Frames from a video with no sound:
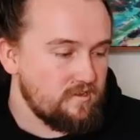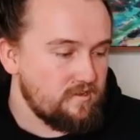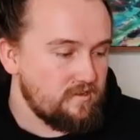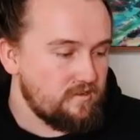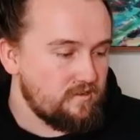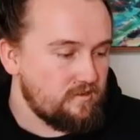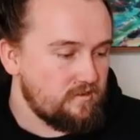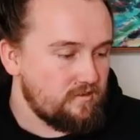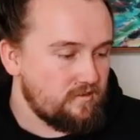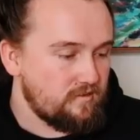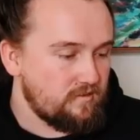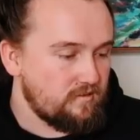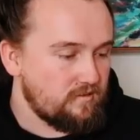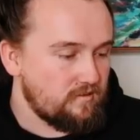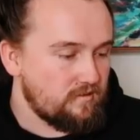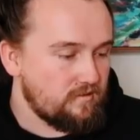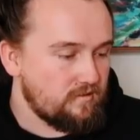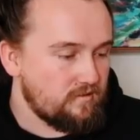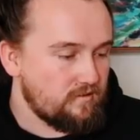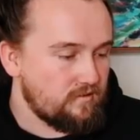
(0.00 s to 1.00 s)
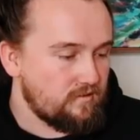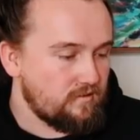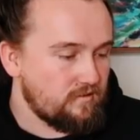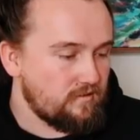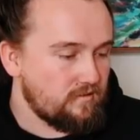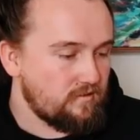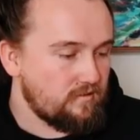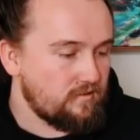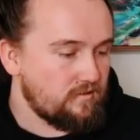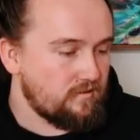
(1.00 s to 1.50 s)

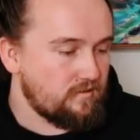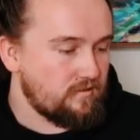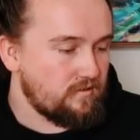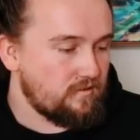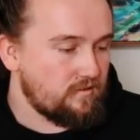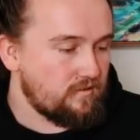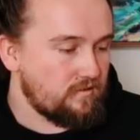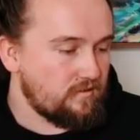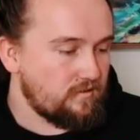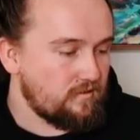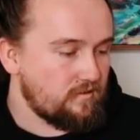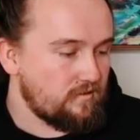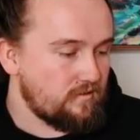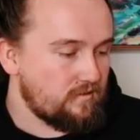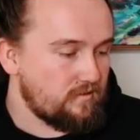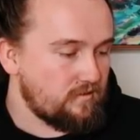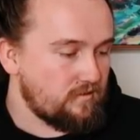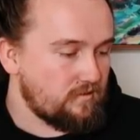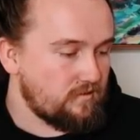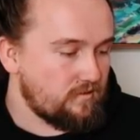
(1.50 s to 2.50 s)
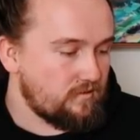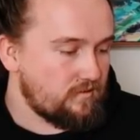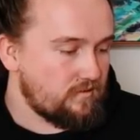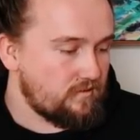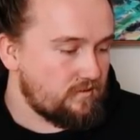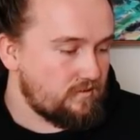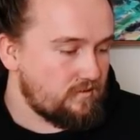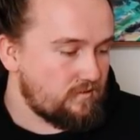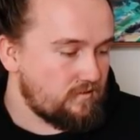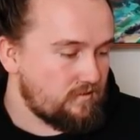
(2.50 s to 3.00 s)

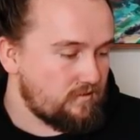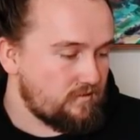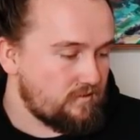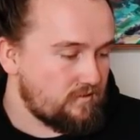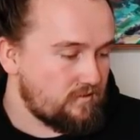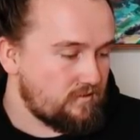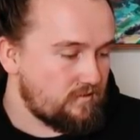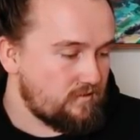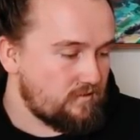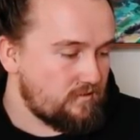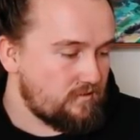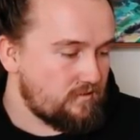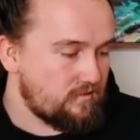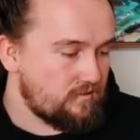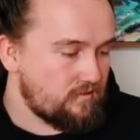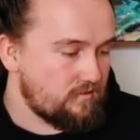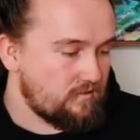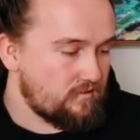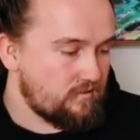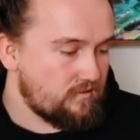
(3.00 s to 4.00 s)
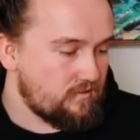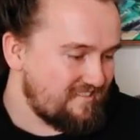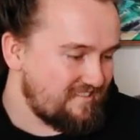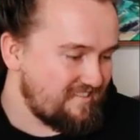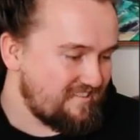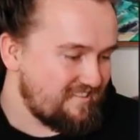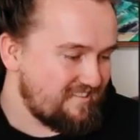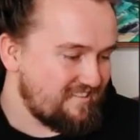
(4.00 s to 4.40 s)
(not speaking)